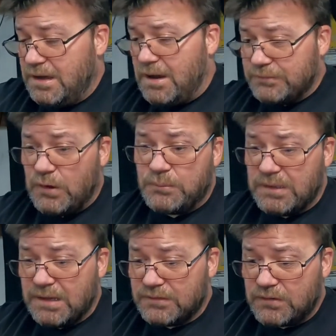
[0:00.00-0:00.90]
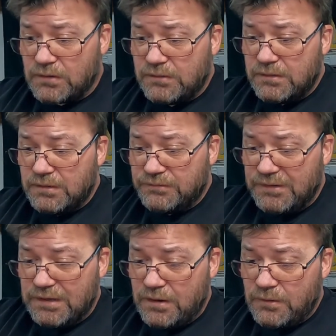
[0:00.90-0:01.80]
I was hoping to get it started in this
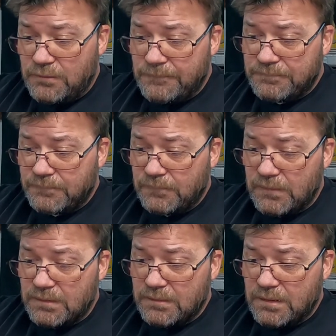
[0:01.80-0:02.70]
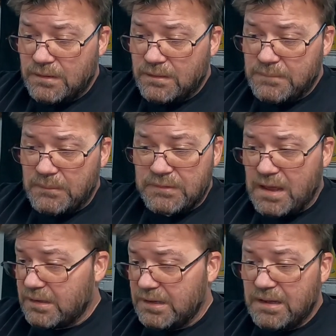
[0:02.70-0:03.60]
video, but with
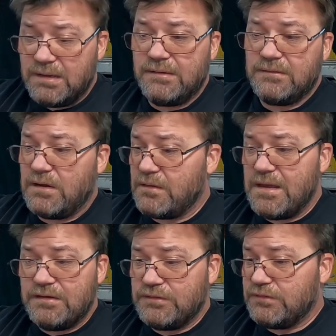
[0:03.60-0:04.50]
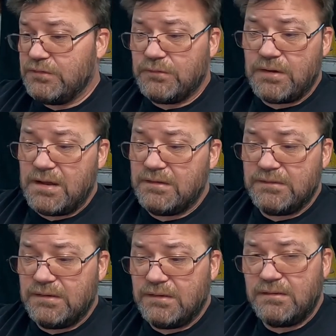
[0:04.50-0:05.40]
the holidays and all that, it's just too
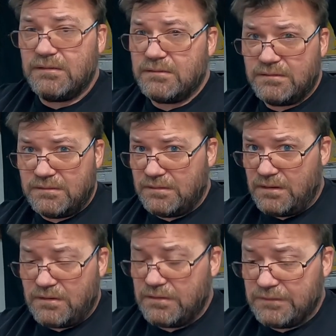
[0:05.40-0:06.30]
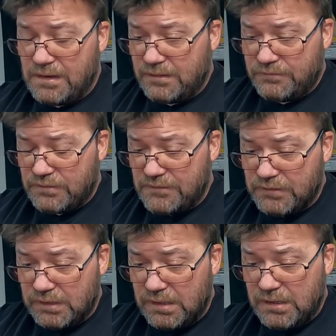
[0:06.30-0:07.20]
crazy, and the harness taking
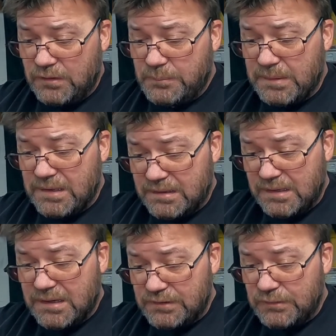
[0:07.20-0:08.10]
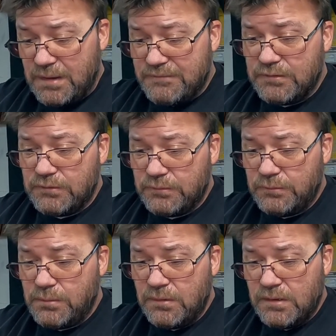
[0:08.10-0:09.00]
forever to get here. But I think I do have a
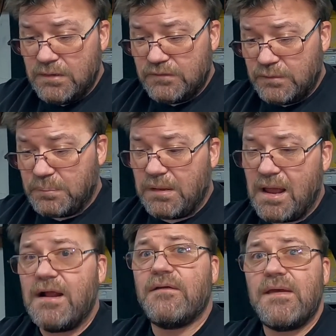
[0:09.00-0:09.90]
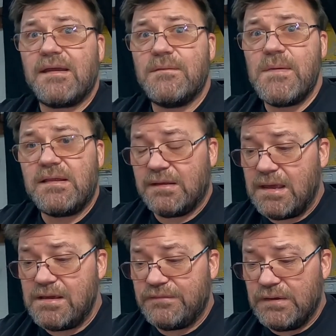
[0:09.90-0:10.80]
new supplier that can make the
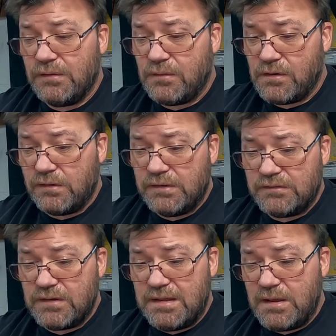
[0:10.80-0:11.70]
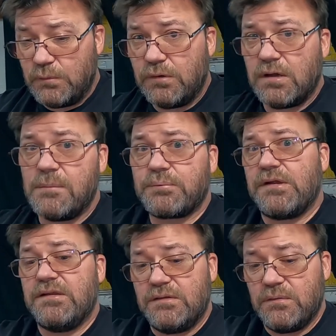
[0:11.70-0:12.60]
K-Fiero harness, and they will come
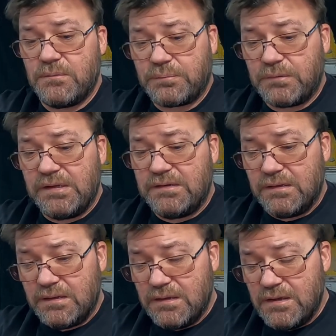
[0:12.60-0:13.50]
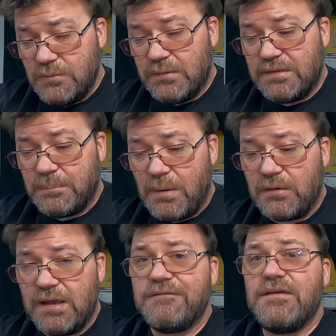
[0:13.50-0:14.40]
pre with the
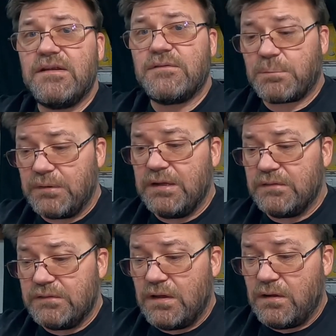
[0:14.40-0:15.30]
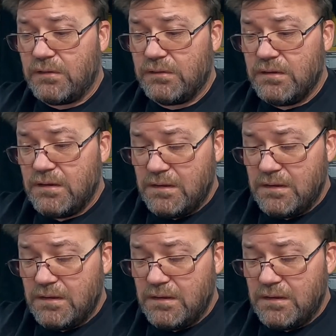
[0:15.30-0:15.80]
bulkhead fittings pre-installed,